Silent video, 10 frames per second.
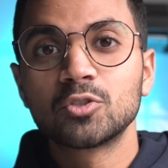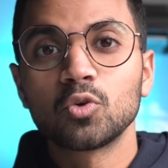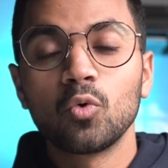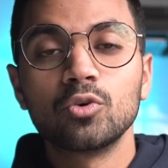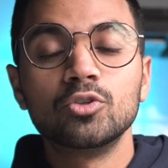
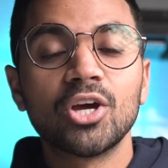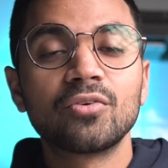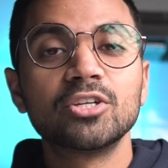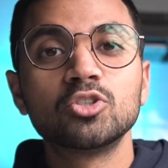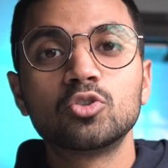So
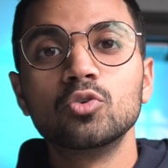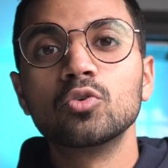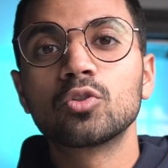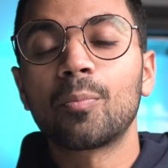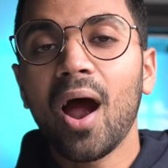generation two
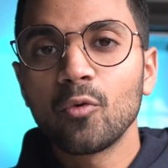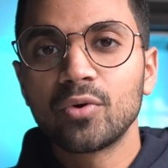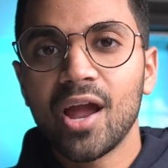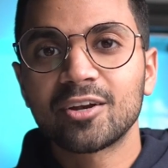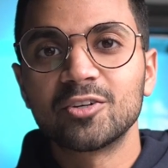nuclear power
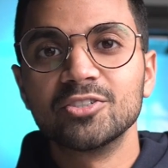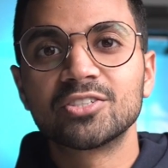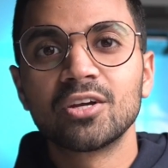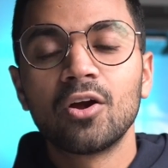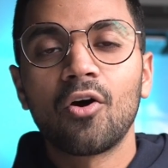
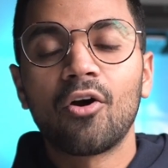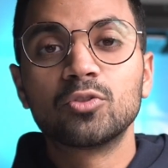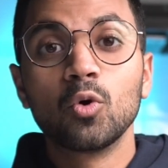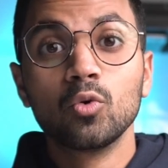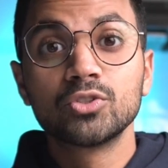reactors are
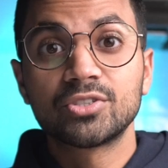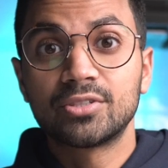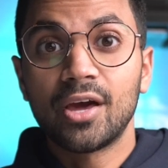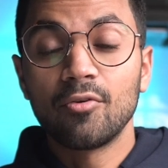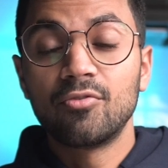those
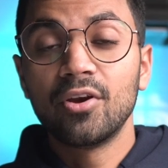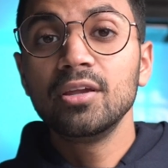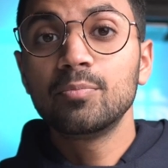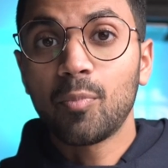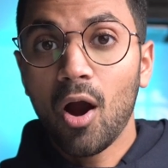that are
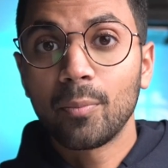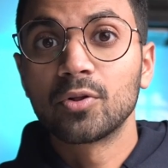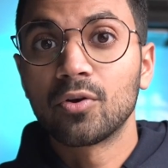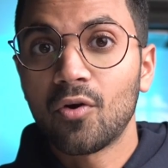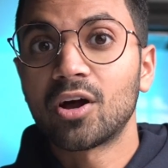very
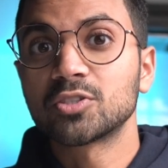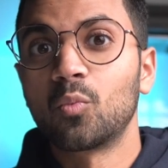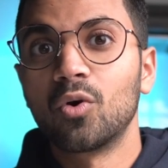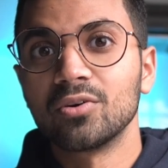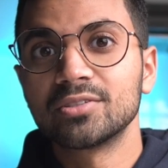popular across
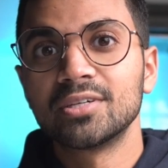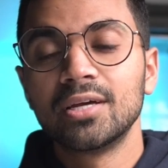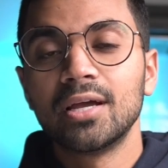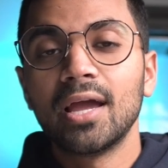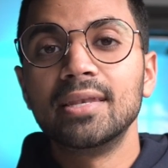the world.
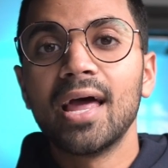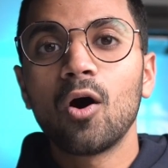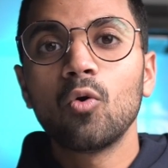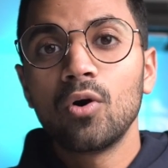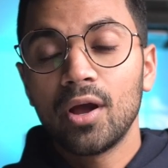And
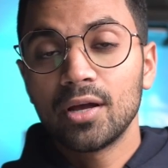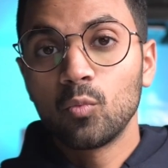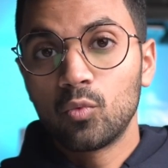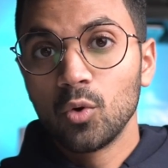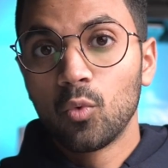now
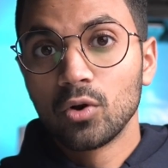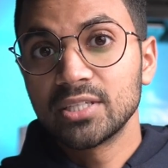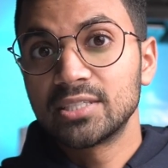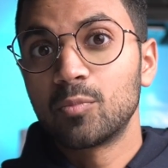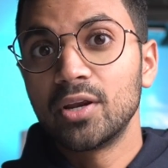the
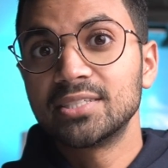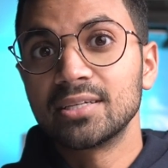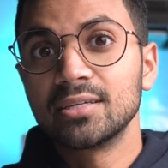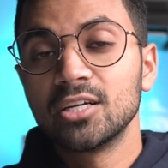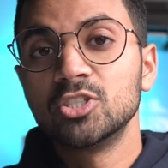world is
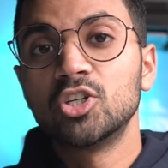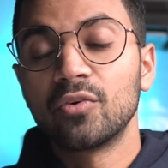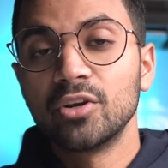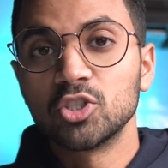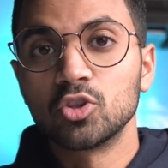embracing
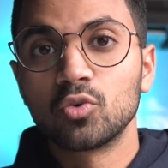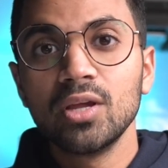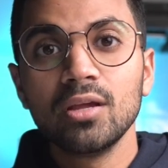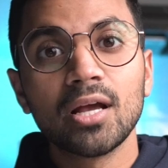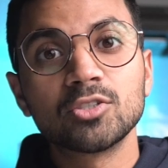generation
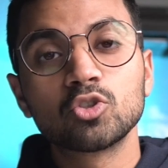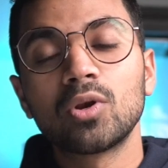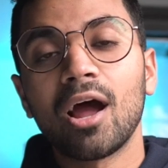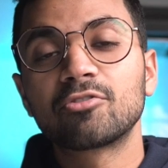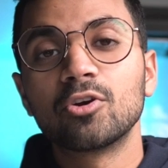three and
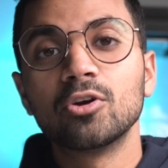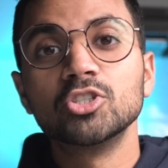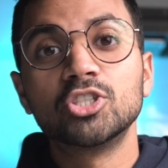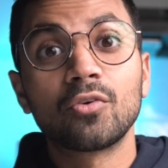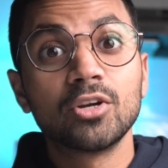soon after
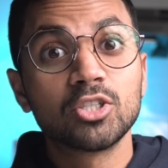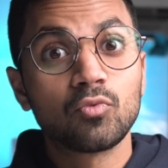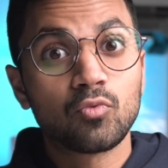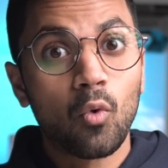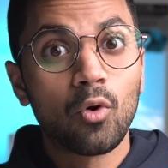
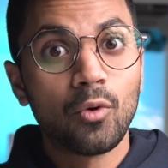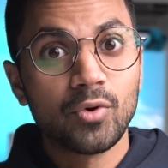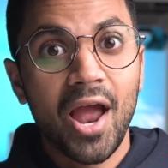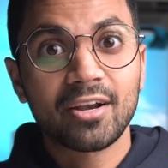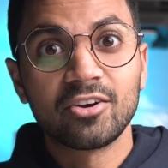generation four
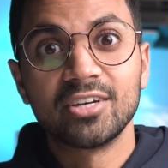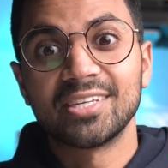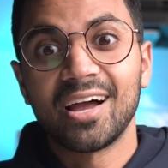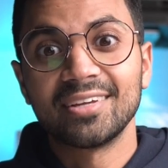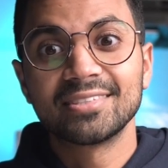reactor
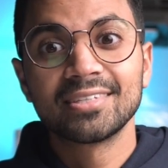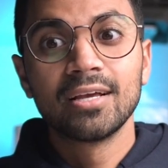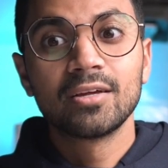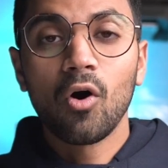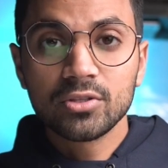designs.
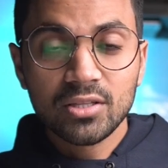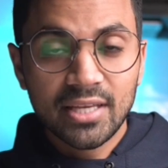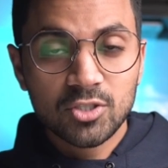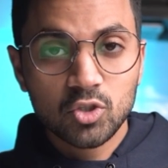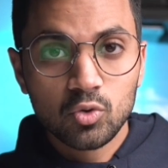All the
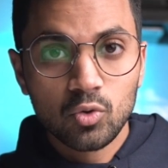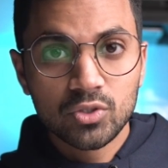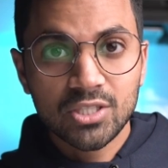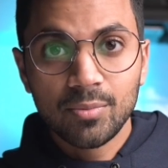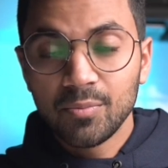links
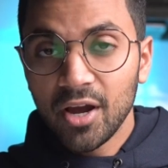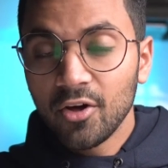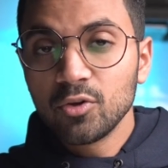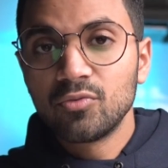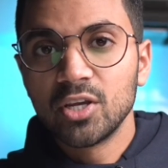to some of my
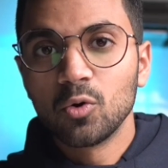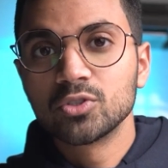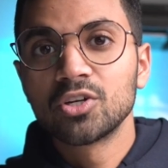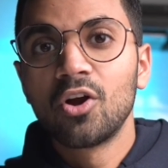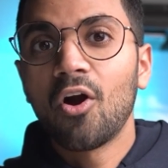other
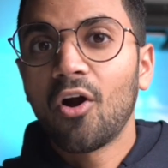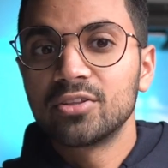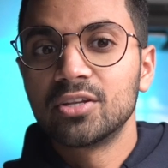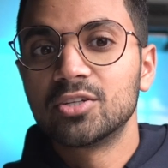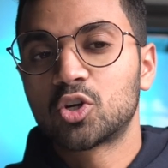videos are
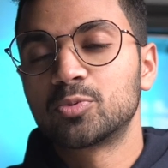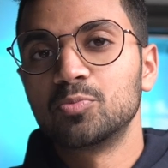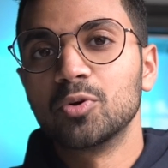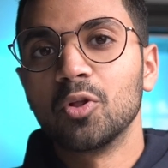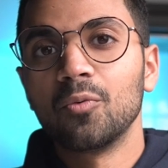in the
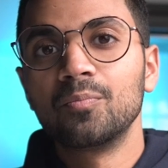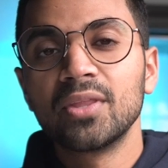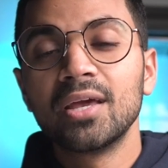description below.